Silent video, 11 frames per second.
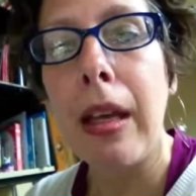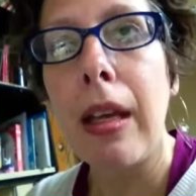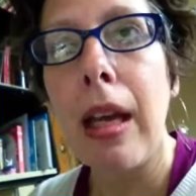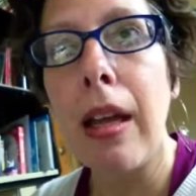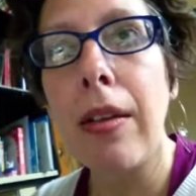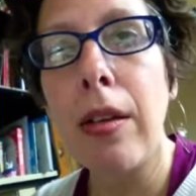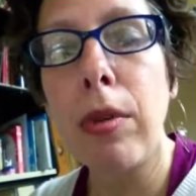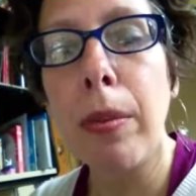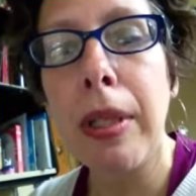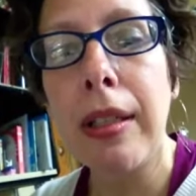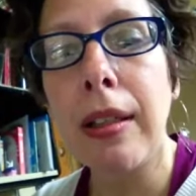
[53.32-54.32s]
And then we'll
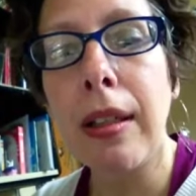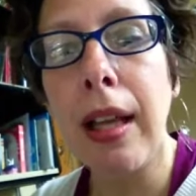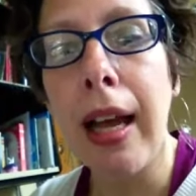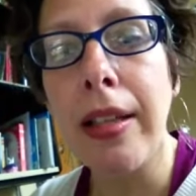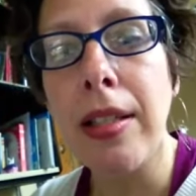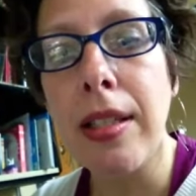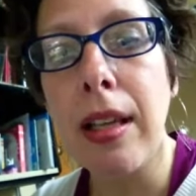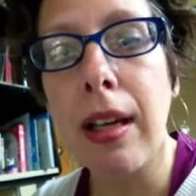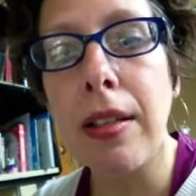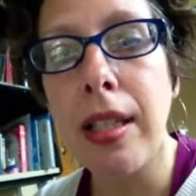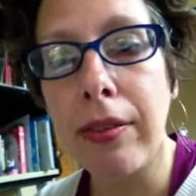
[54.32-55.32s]
meet in class
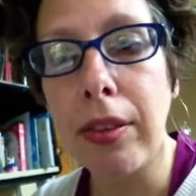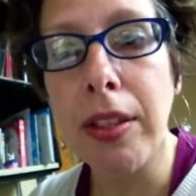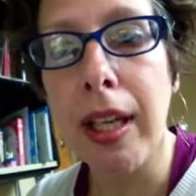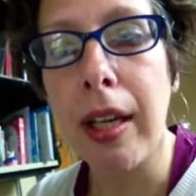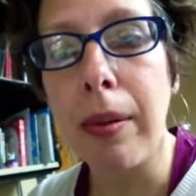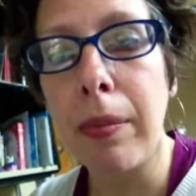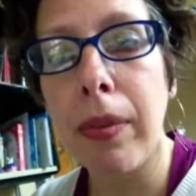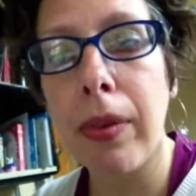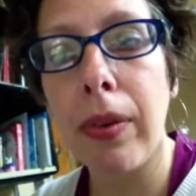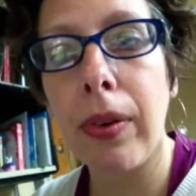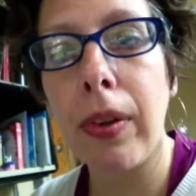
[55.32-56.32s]
several
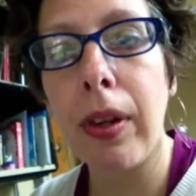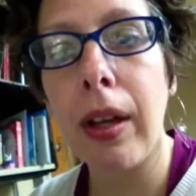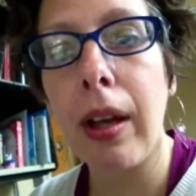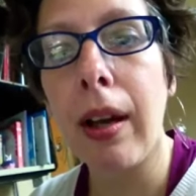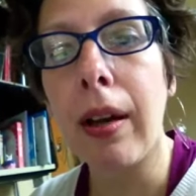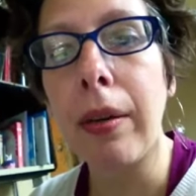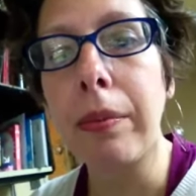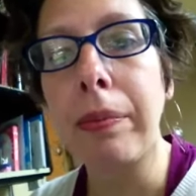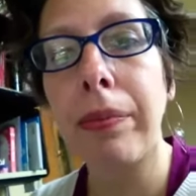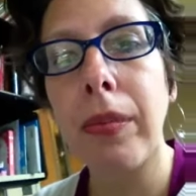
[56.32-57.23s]
times. That's